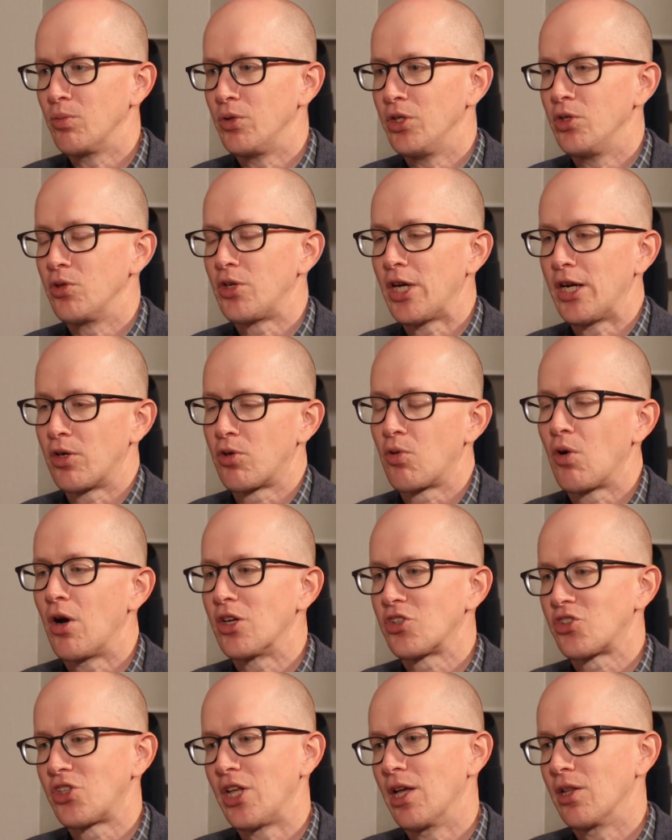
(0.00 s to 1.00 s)
when you kind of
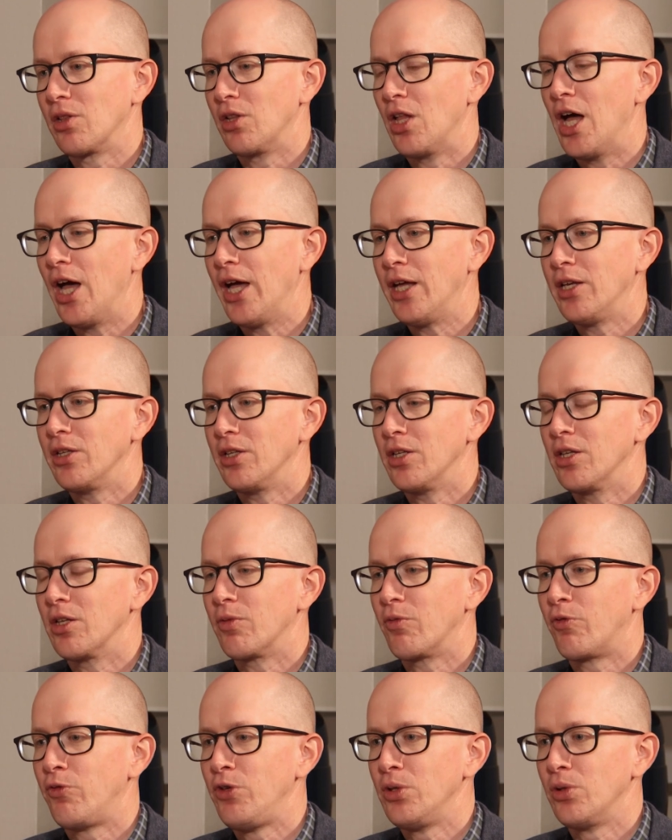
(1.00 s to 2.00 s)
cross that line,
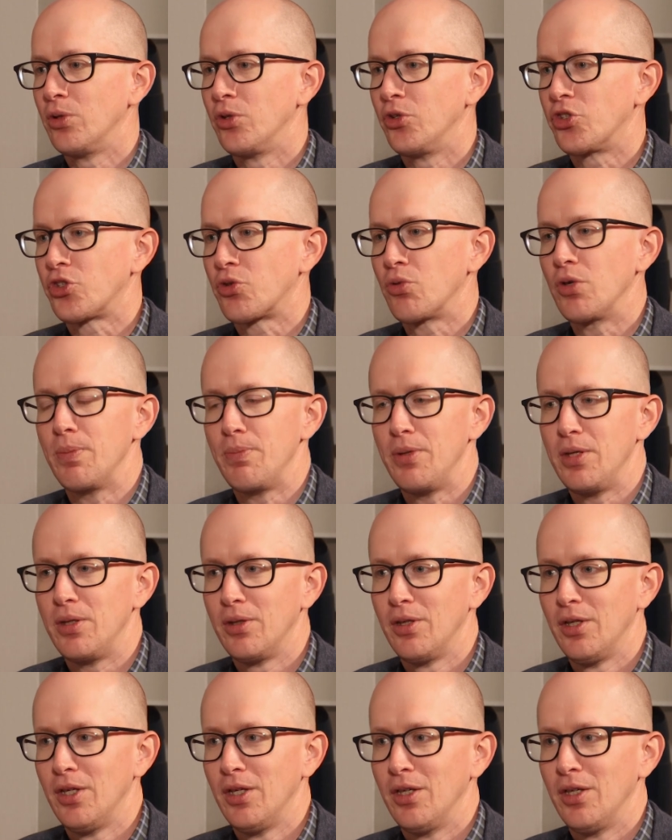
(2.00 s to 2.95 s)
it feels creepy.